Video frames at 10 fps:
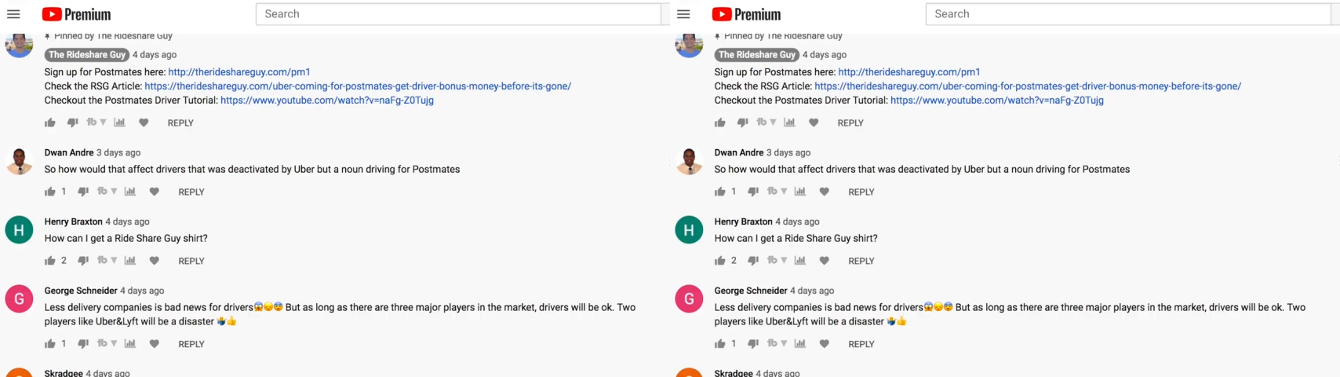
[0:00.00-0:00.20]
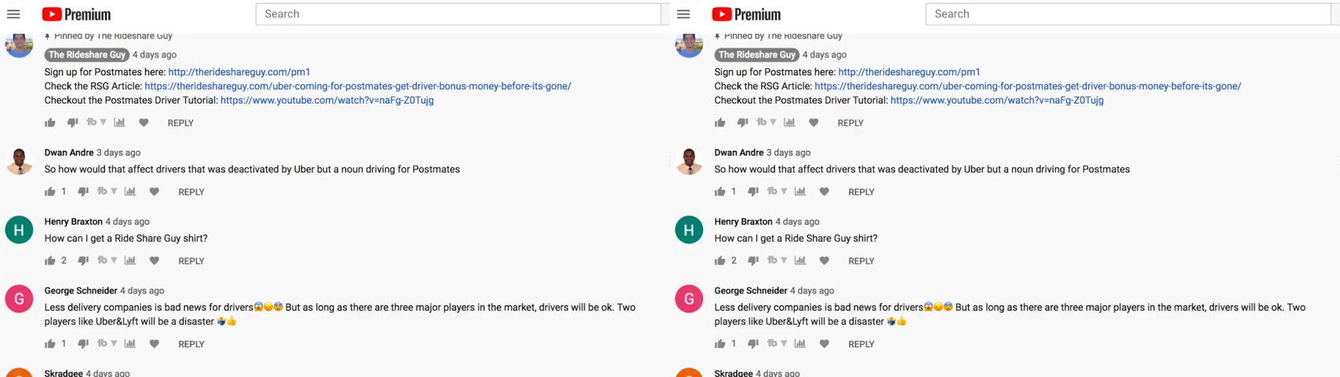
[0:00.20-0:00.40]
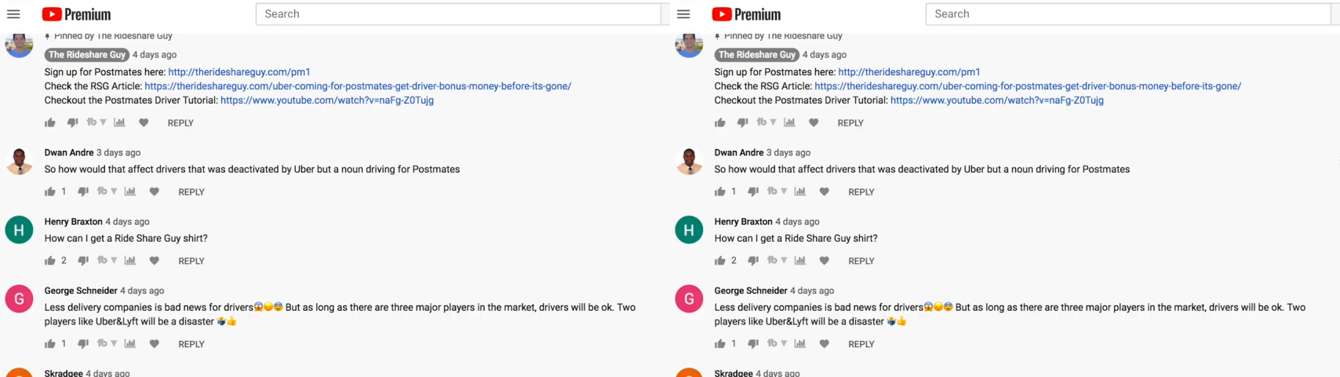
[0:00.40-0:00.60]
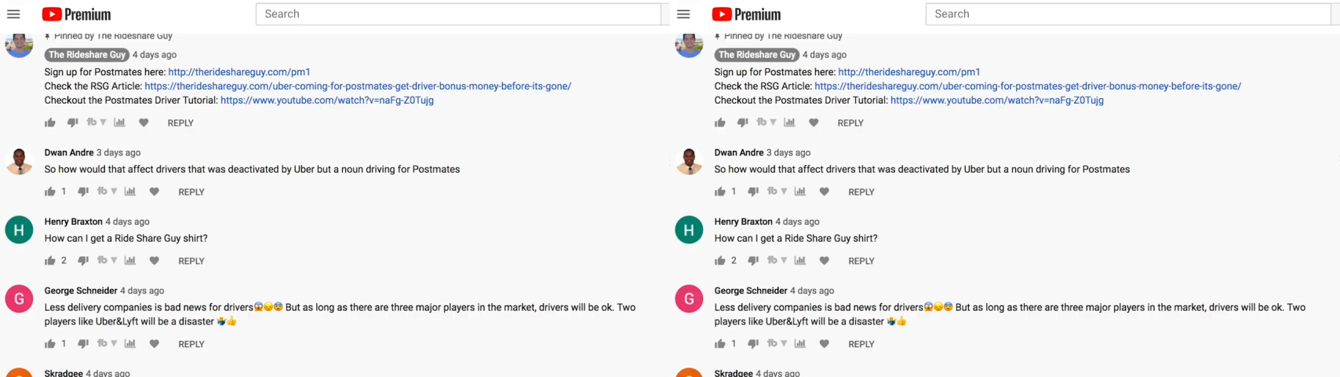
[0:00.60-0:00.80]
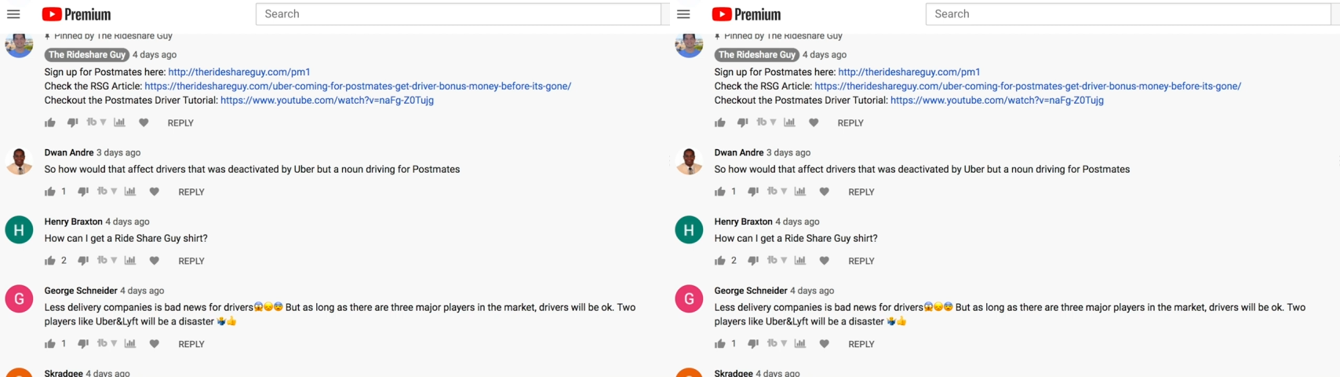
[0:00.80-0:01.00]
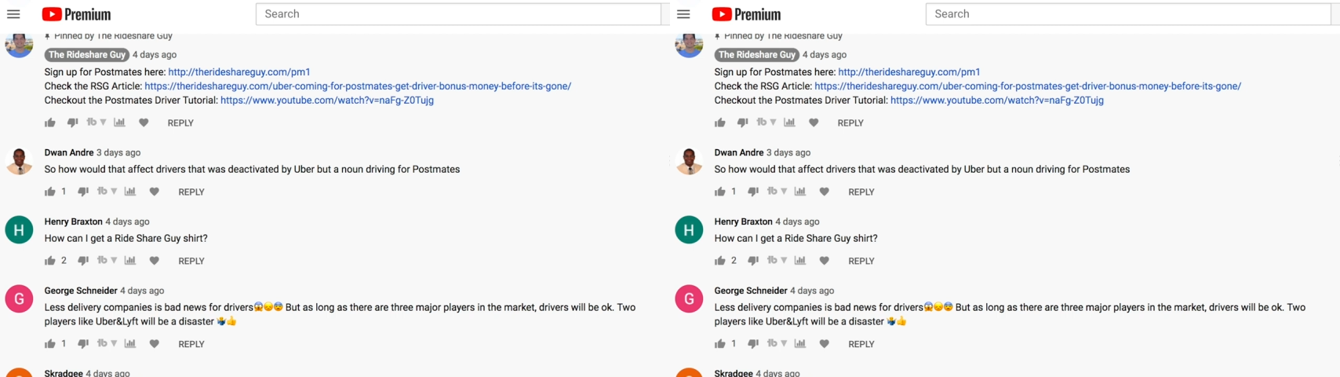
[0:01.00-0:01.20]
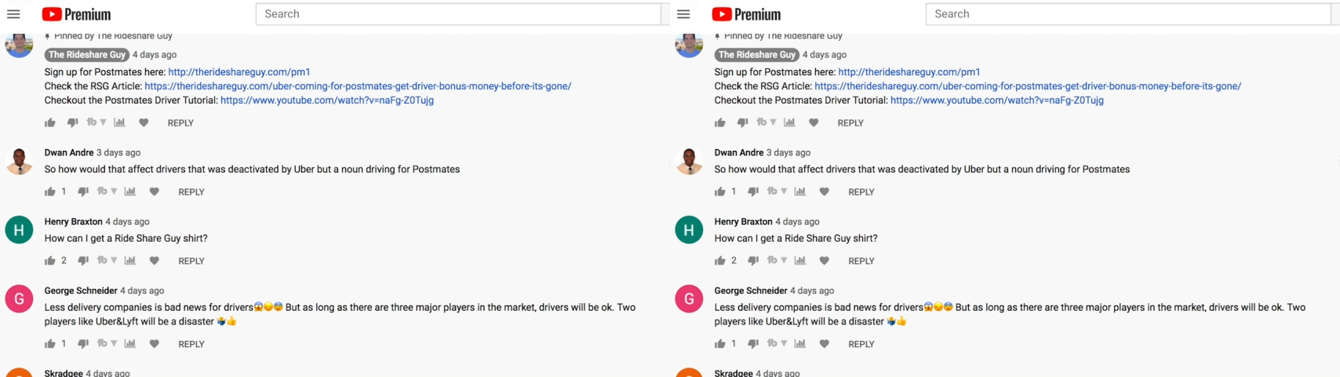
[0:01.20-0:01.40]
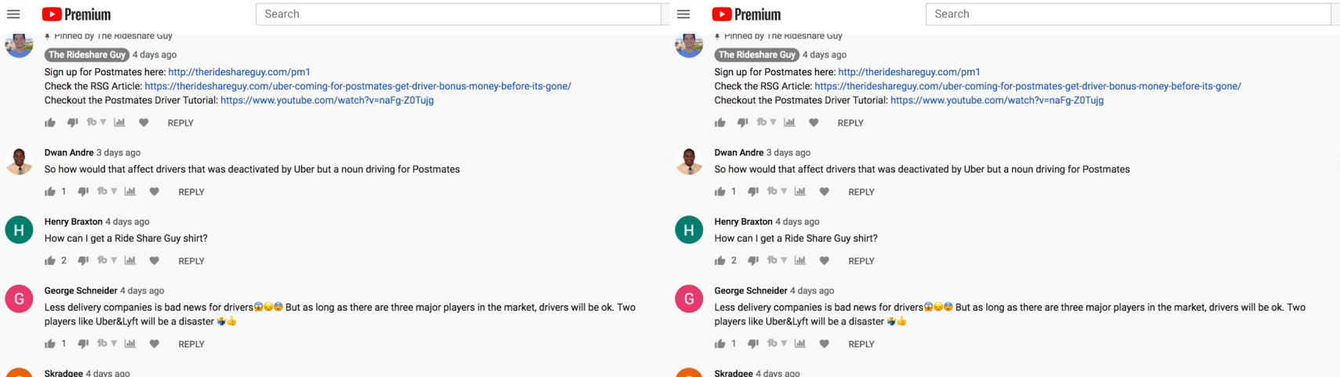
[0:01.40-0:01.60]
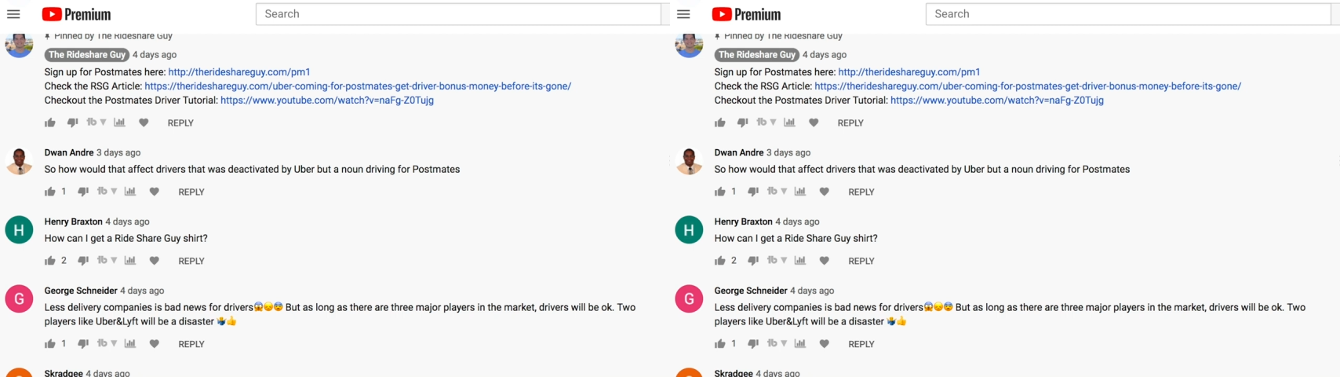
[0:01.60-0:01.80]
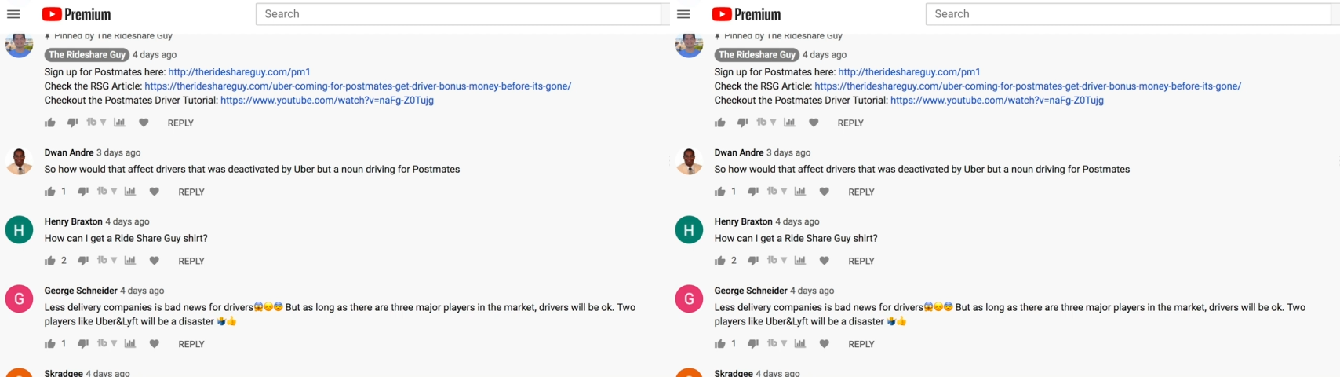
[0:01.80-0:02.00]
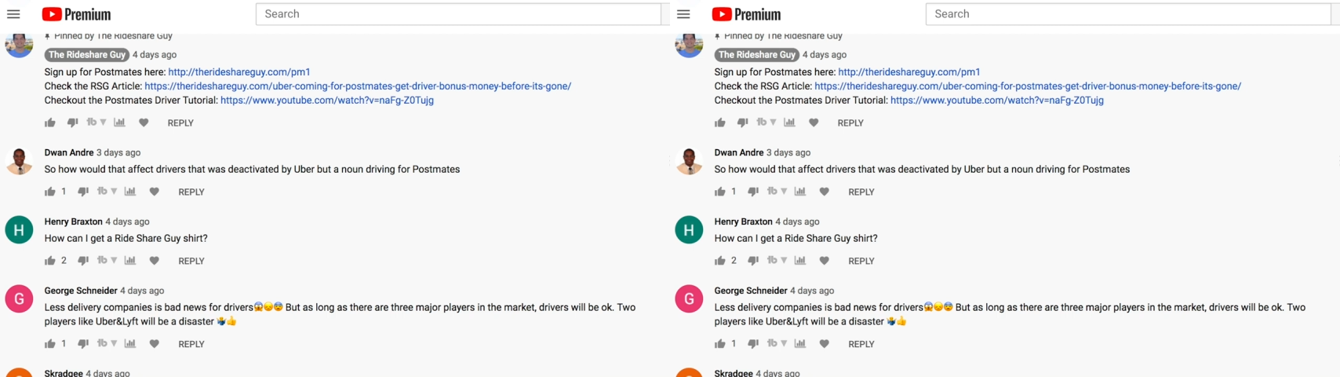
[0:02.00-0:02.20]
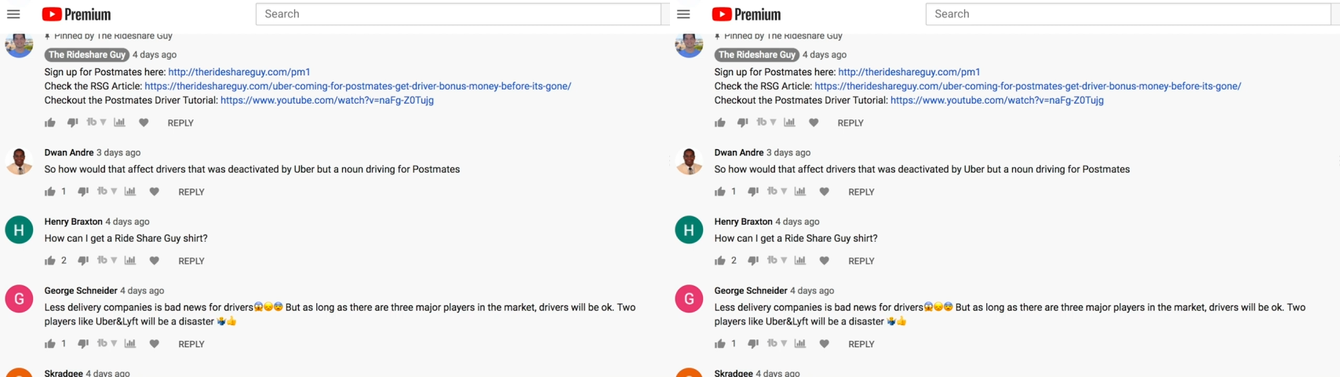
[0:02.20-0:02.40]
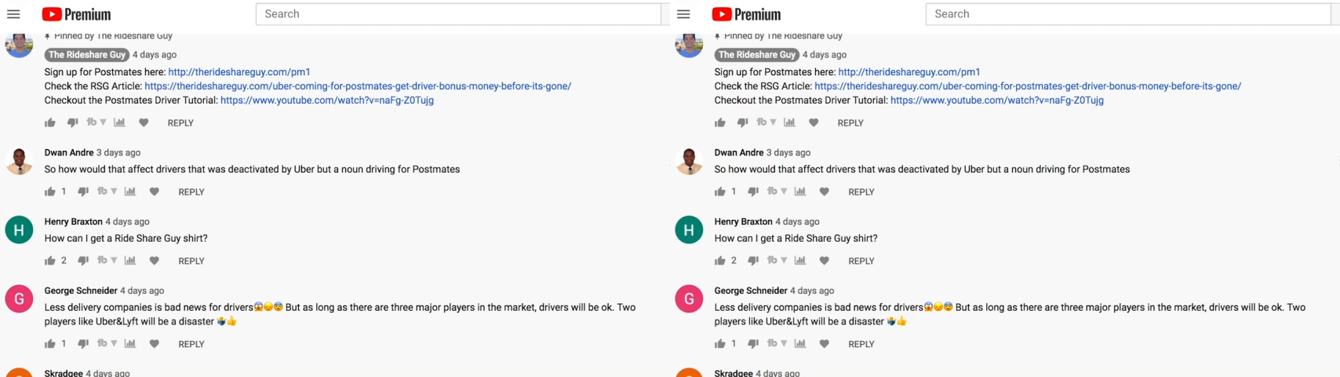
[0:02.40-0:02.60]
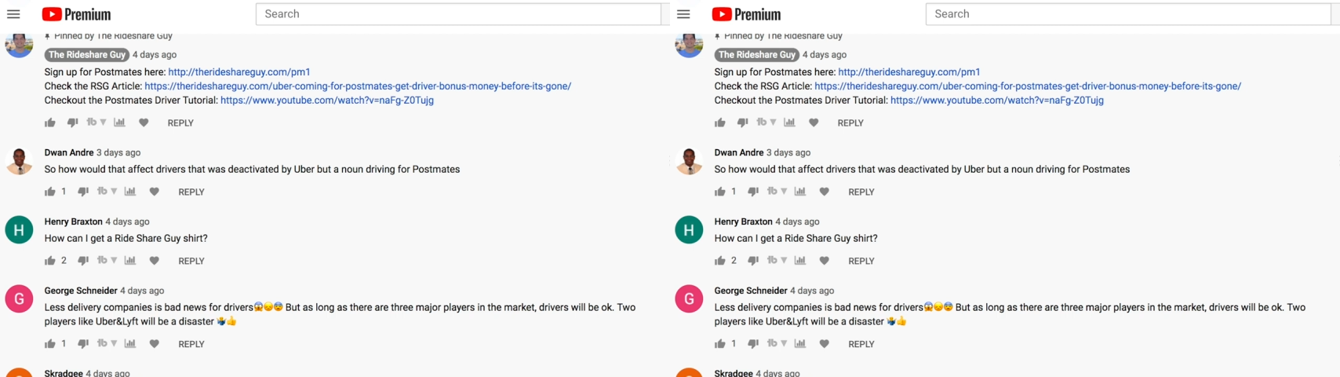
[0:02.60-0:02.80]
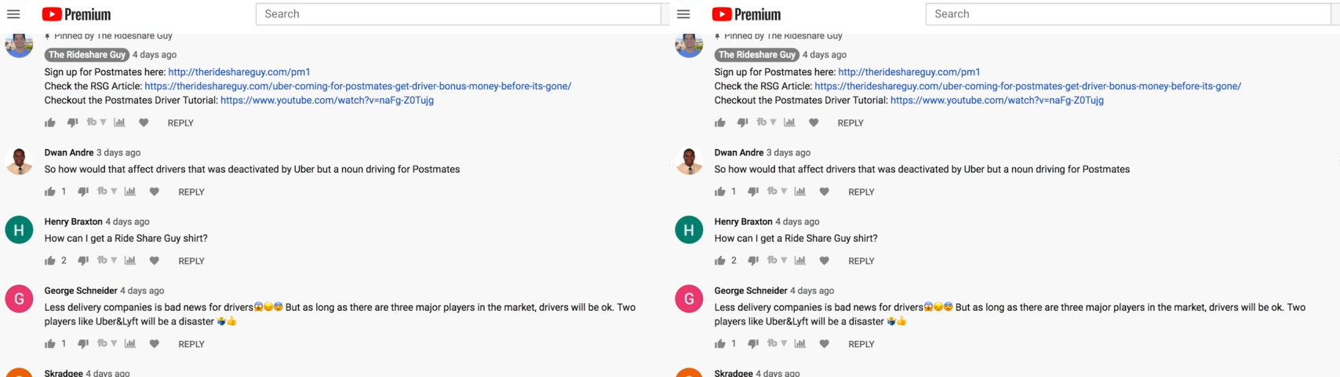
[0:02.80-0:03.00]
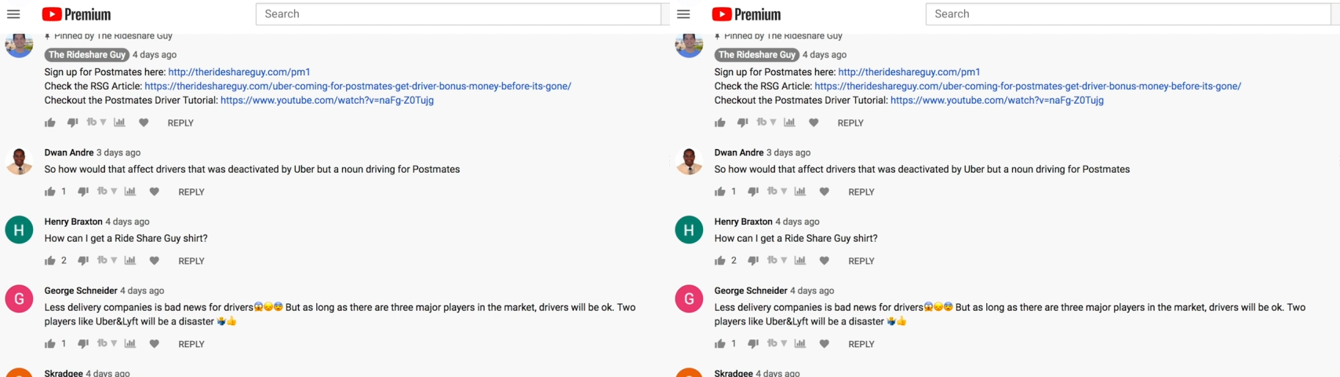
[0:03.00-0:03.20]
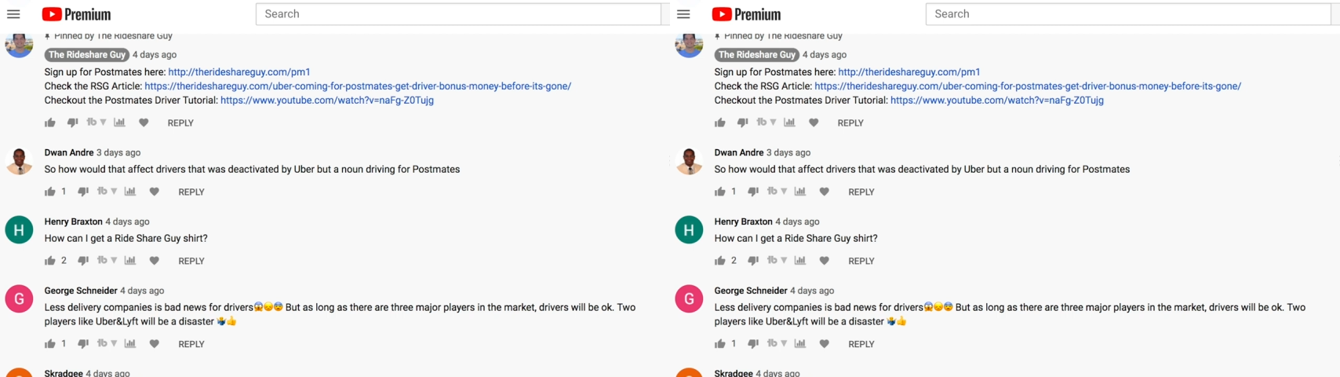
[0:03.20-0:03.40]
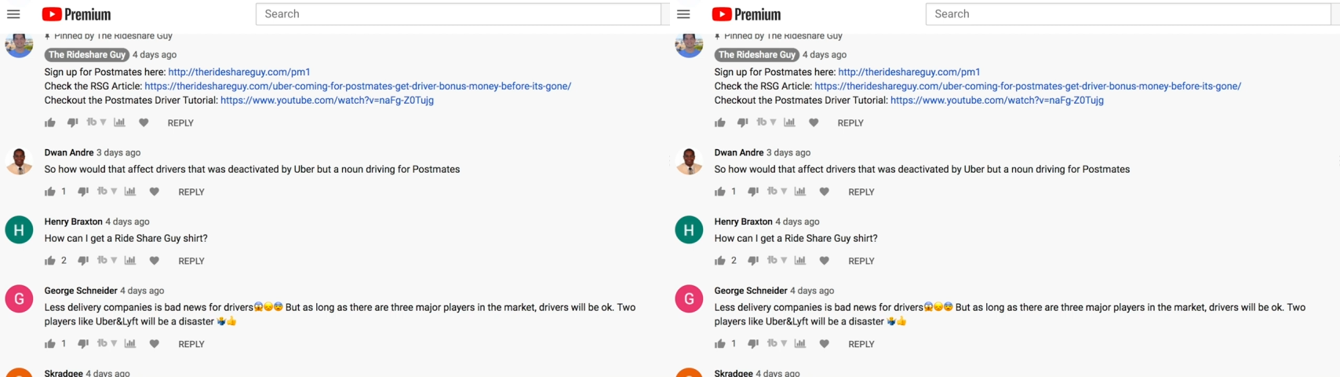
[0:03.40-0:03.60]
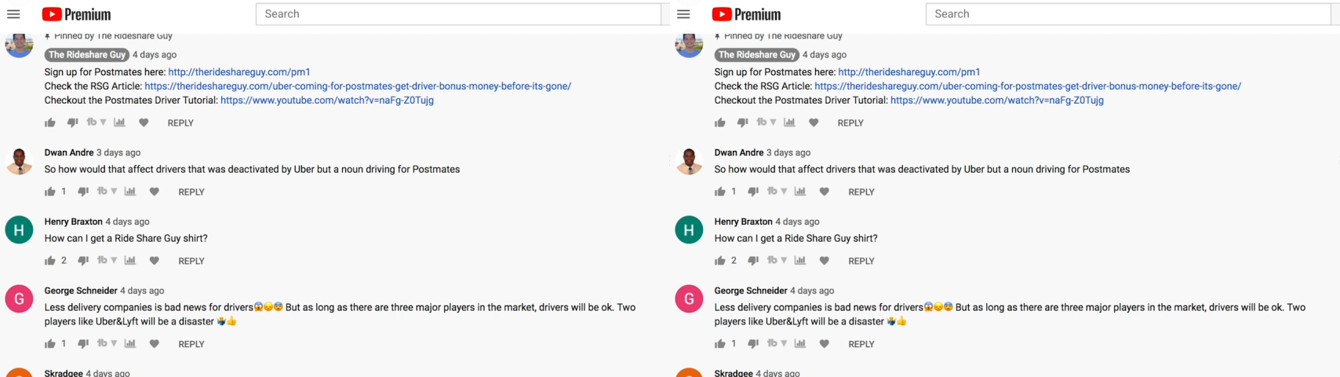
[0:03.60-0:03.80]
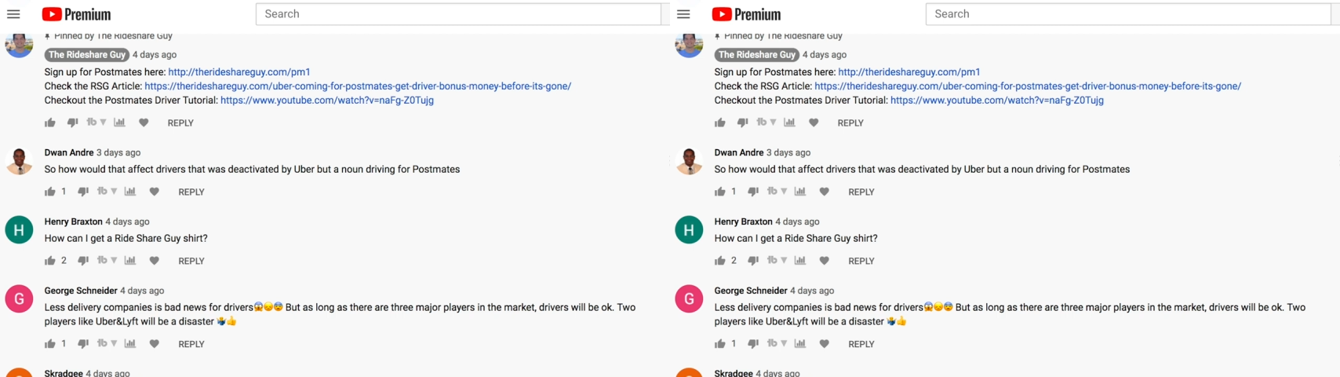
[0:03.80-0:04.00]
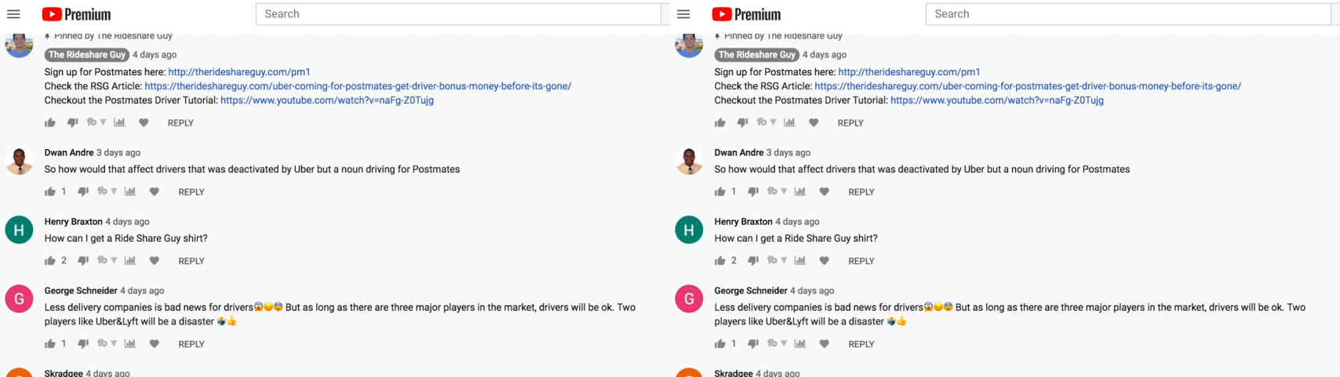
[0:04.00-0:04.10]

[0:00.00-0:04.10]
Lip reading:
Nobody's mouth can be seen.